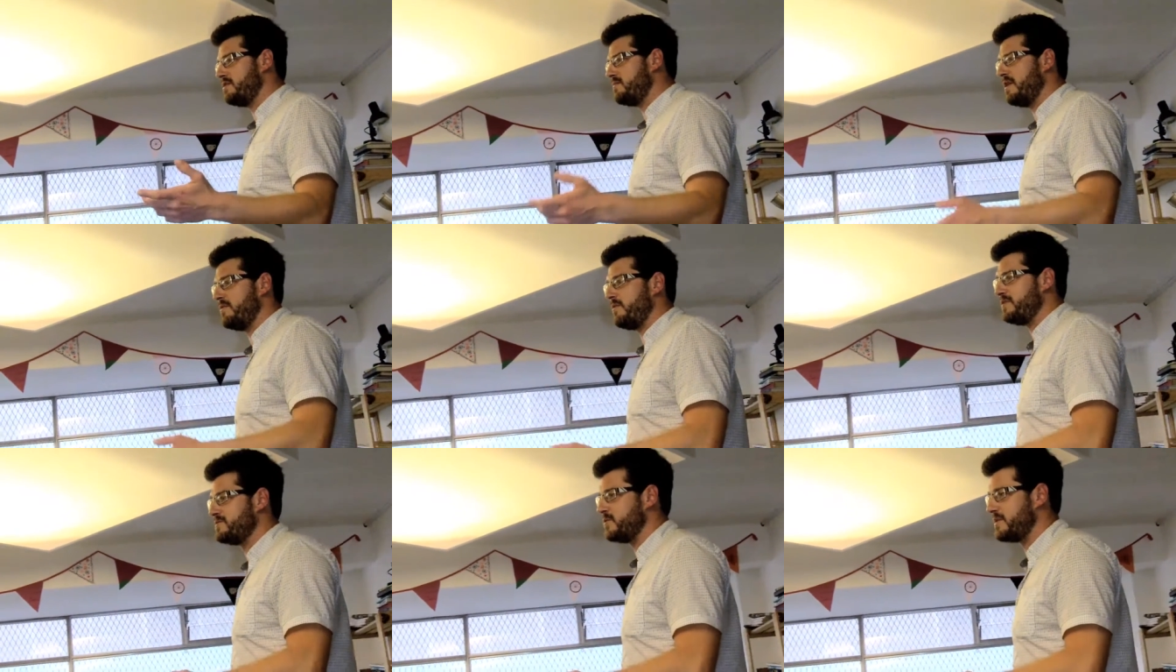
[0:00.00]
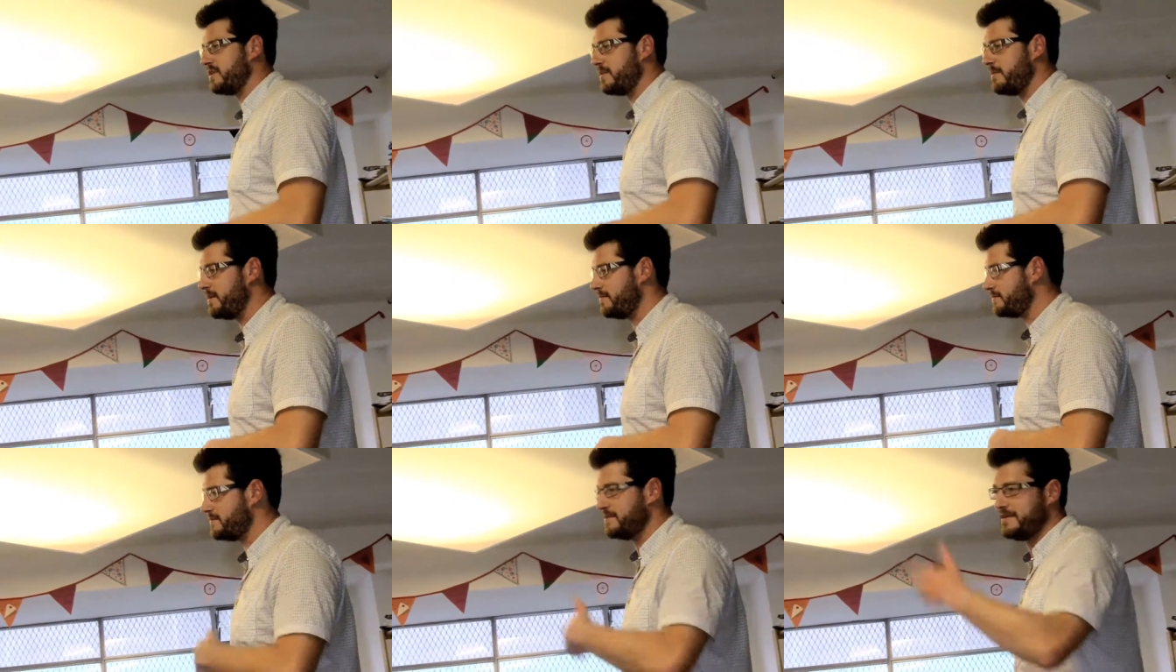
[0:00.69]
At the moment, we're talking
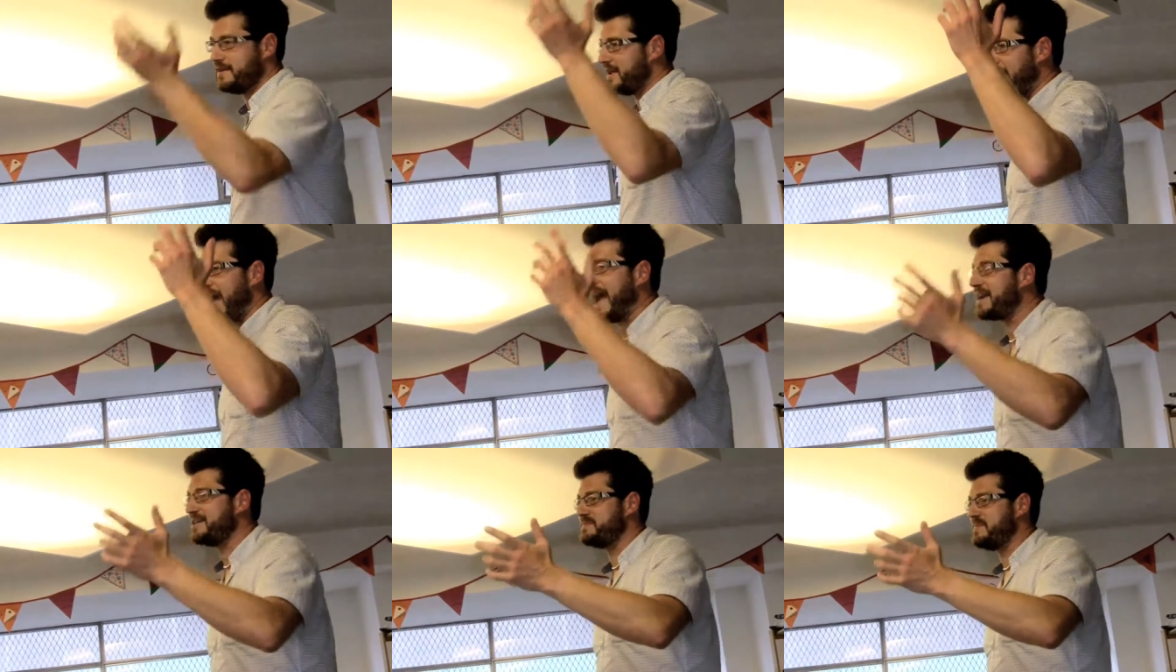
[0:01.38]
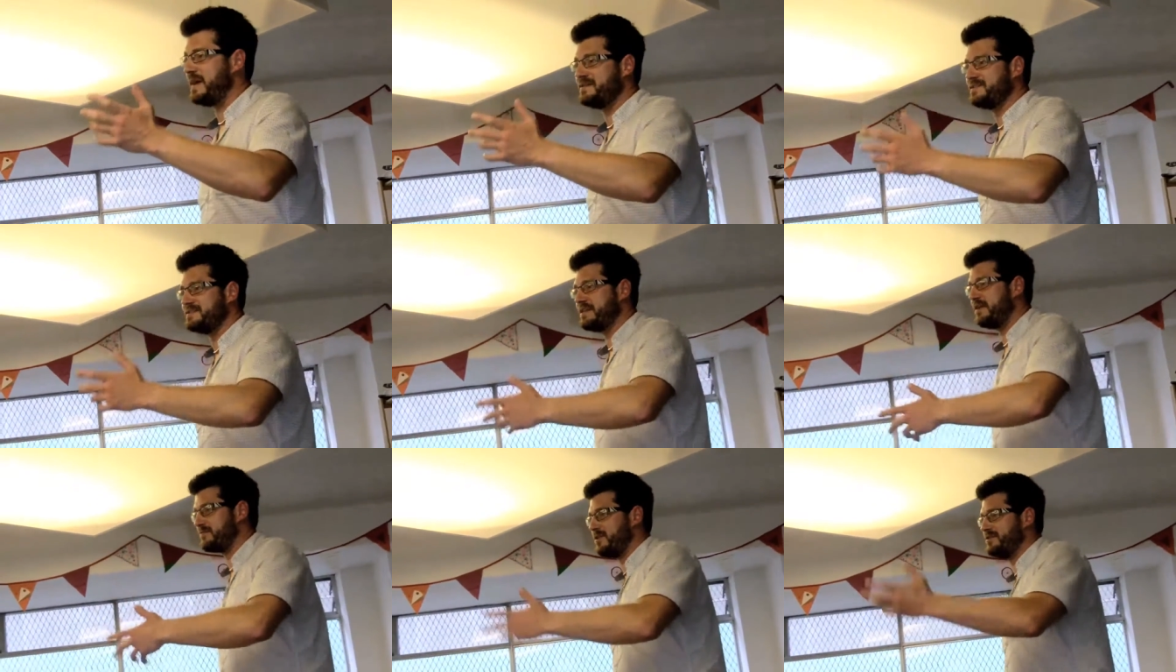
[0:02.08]
about a hackerspace in
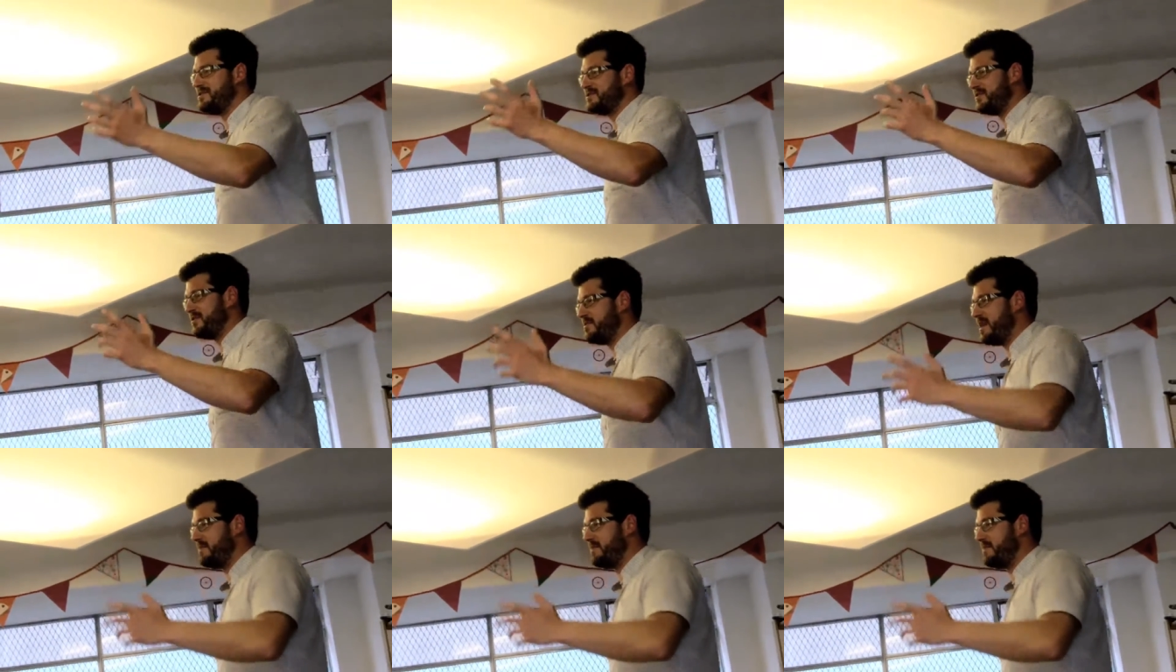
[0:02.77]
South Gloucestershire